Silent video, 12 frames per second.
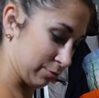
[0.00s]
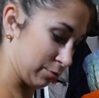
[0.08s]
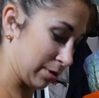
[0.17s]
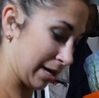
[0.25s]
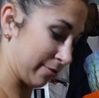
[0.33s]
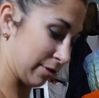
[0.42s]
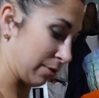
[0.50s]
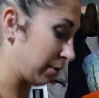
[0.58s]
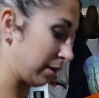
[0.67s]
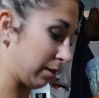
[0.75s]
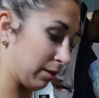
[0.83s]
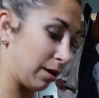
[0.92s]
whenever I
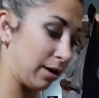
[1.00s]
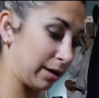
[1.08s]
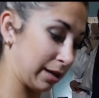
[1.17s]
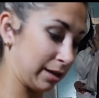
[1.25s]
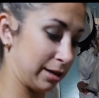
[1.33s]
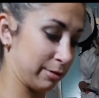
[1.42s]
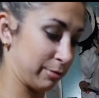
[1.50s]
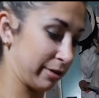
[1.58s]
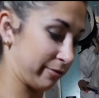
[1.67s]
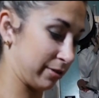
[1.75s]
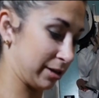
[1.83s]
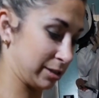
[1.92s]
want to log it in my
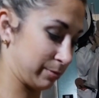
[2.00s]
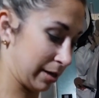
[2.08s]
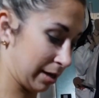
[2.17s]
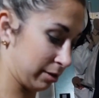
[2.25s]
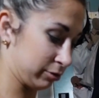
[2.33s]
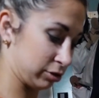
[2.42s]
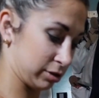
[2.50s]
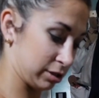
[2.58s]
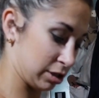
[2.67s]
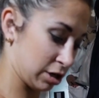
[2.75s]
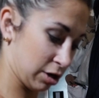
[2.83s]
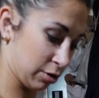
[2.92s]
MyFitnessPal, just
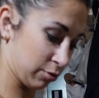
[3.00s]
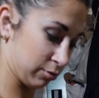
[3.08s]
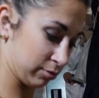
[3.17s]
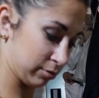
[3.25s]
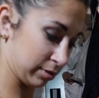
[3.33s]
to know,